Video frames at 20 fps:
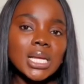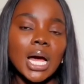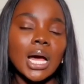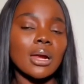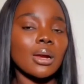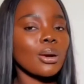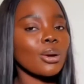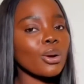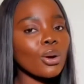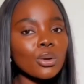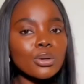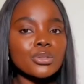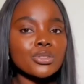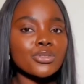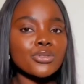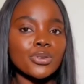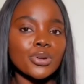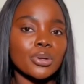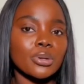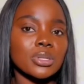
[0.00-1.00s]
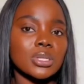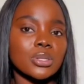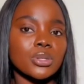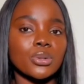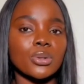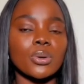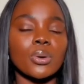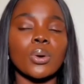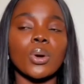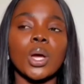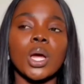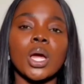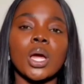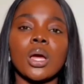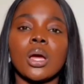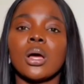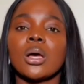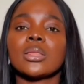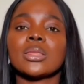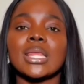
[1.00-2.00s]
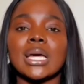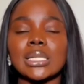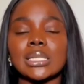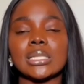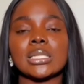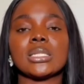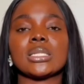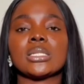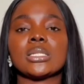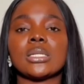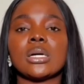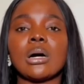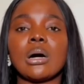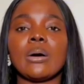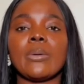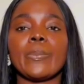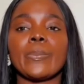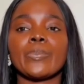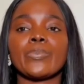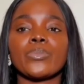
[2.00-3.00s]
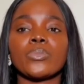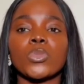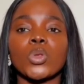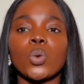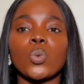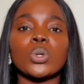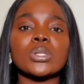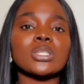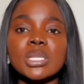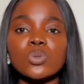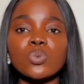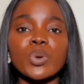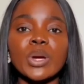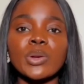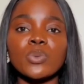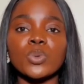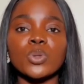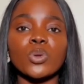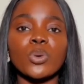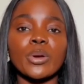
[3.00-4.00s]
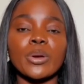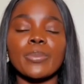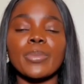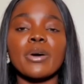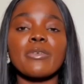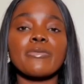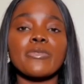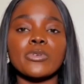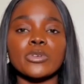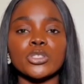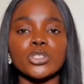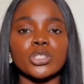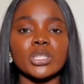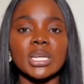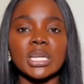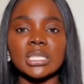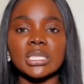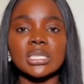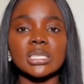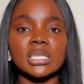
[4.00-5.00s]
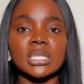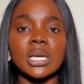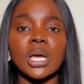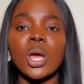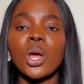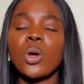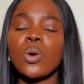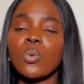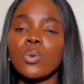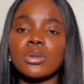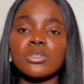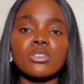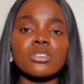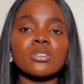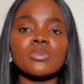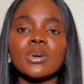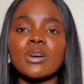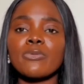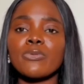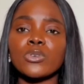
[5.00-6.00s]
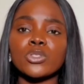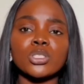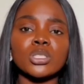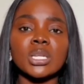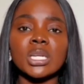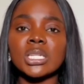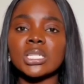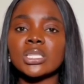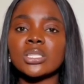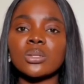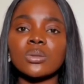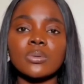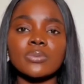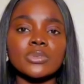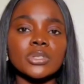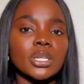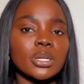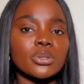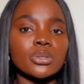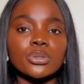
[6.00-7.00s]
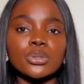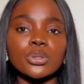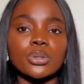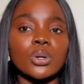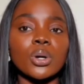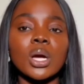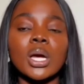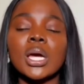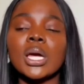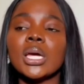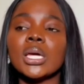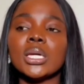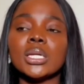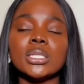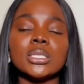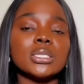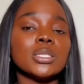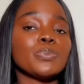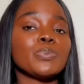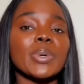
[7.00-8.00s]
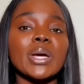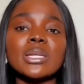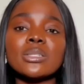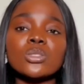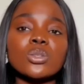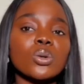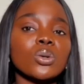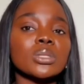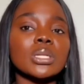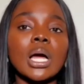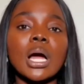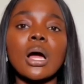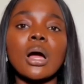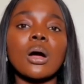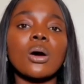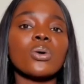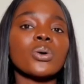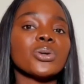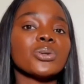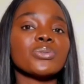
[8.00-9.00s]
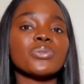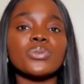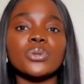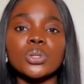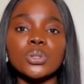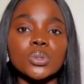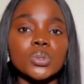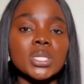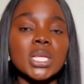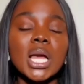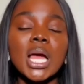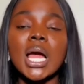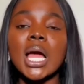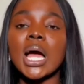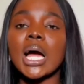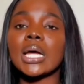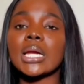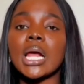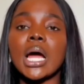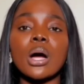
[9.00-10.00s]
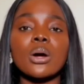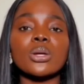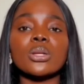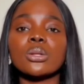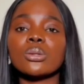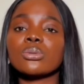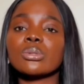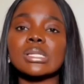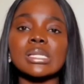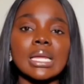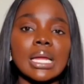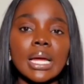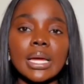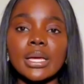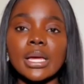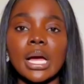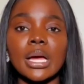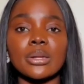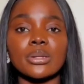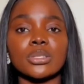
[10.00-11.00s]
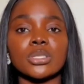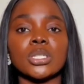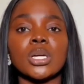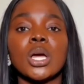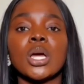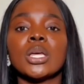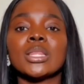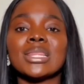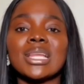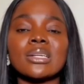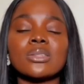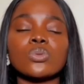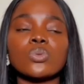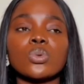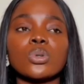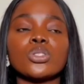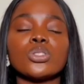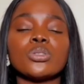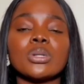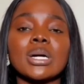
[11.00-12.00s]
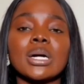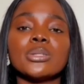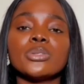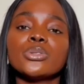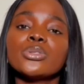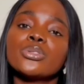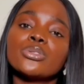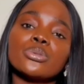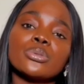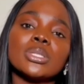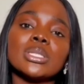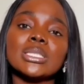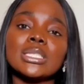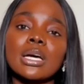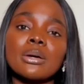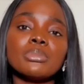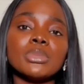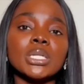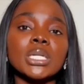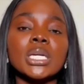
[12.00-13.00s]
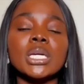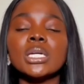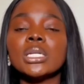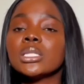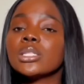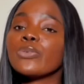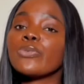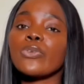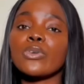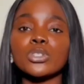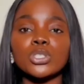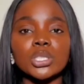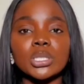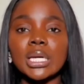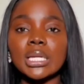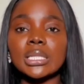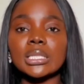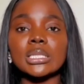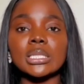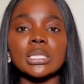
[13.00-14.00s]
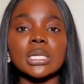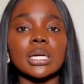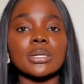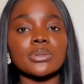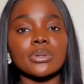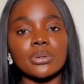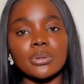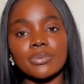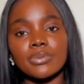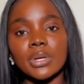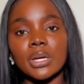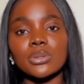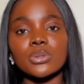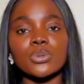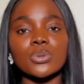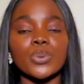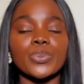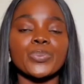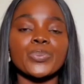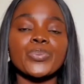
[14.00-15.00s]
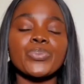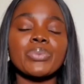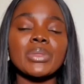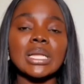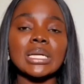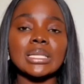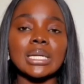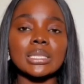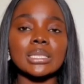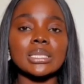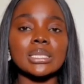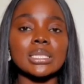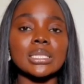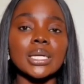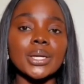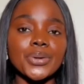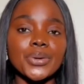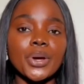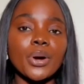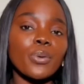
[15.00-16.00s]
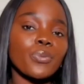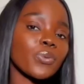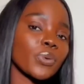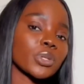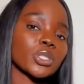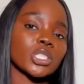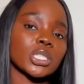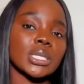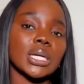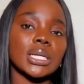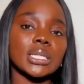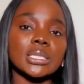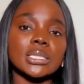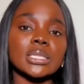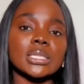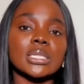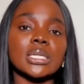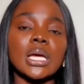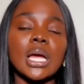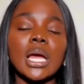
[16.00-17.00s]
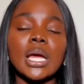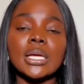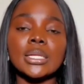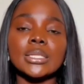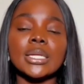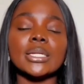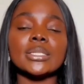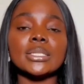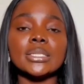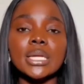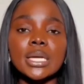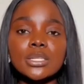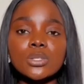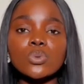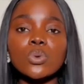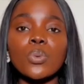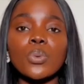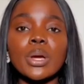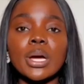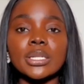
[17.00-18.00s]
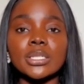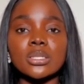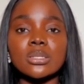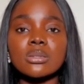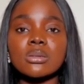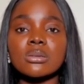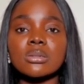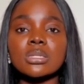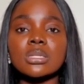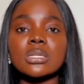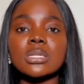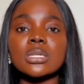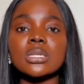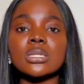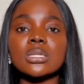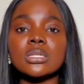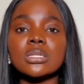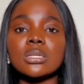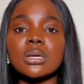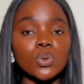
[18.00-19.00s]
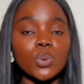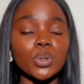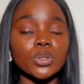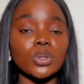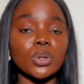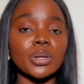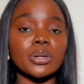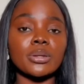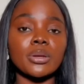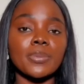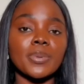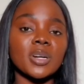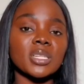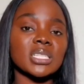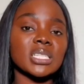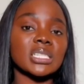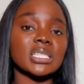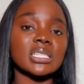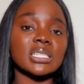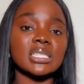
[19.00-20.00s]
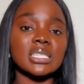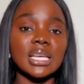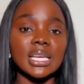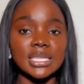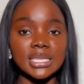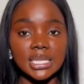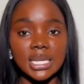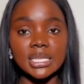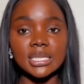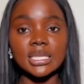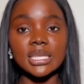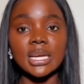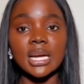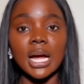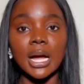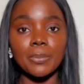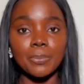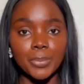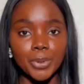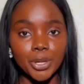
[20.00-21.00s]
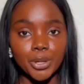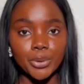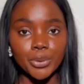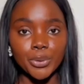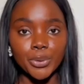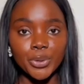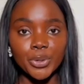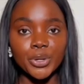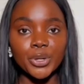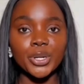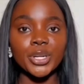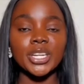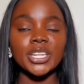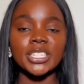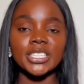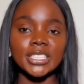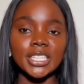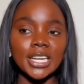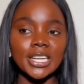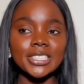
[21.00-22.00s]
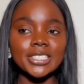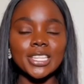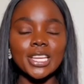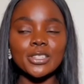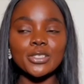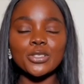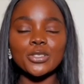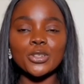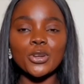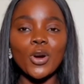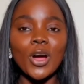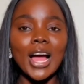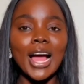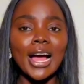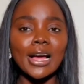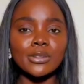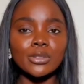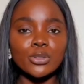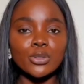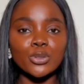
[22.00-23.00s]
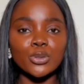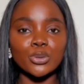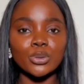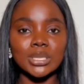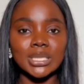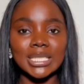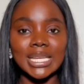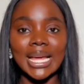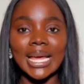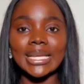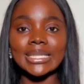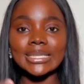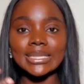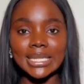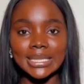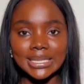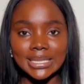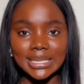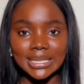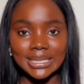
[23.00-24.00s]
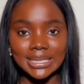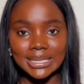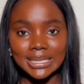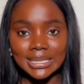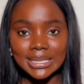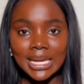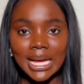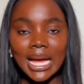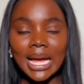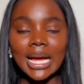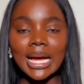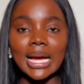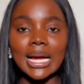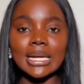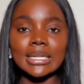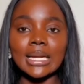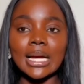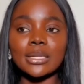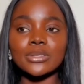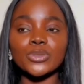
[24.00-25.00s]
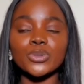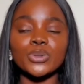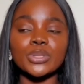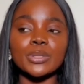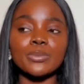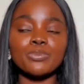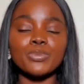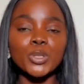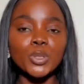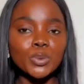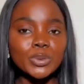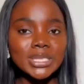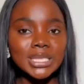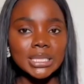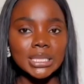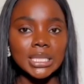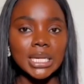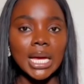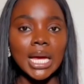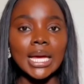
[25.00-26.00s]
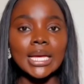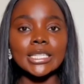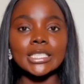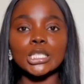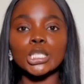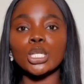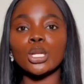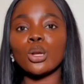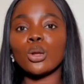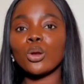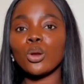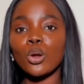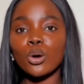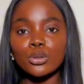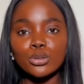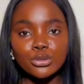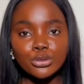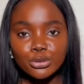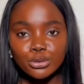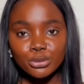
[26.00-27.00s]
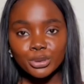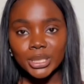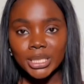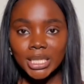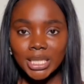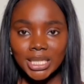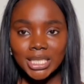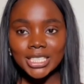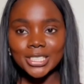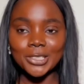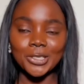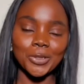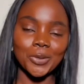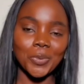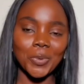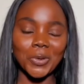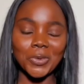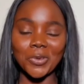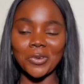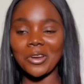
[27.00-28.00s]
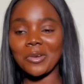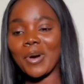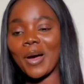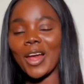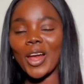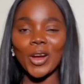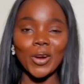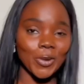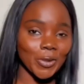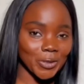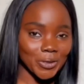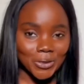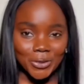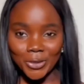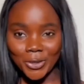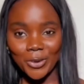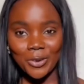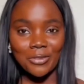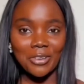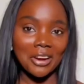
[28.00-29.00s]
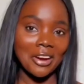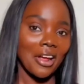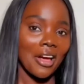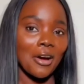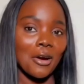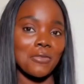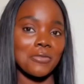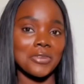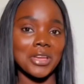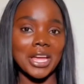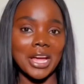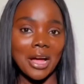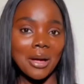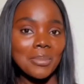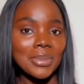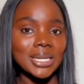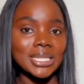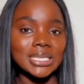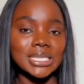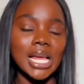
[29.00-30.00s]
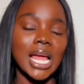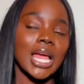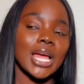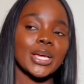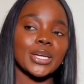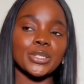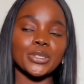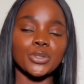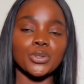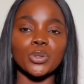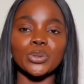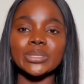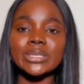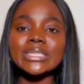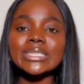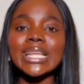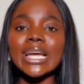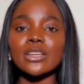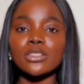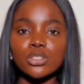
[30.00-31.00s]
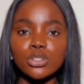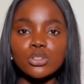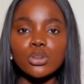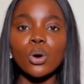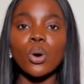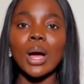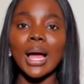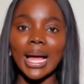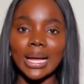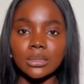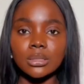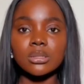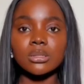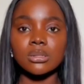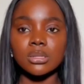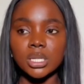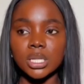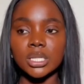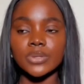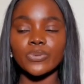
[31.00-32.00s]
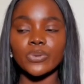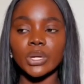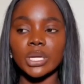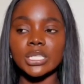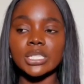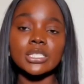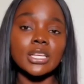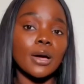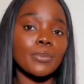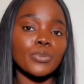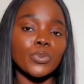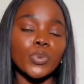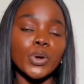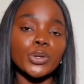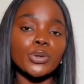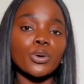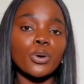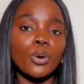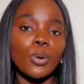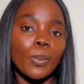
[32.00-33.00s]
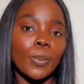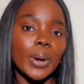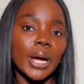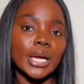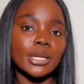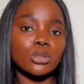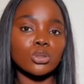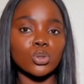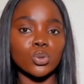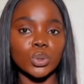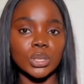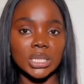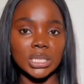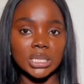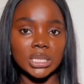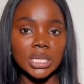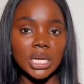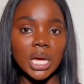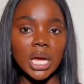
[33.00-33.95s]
and luxurious. You know, that is what is when we talk about functionality. When we talk about functionality of texture, it depends on how it feels and how it looks like, and that's what you can use to determine the functionality and all of that. So that is the area of functionality. Then the next one we are discussing is, so we're talking about is aesthetic appeal. Yeah, texture adds to the aesthetics, can add to the beauty, the luxury. You know, when you're talking about luxury of a garment, you know, texture has to hit. For example, when you combine tweed,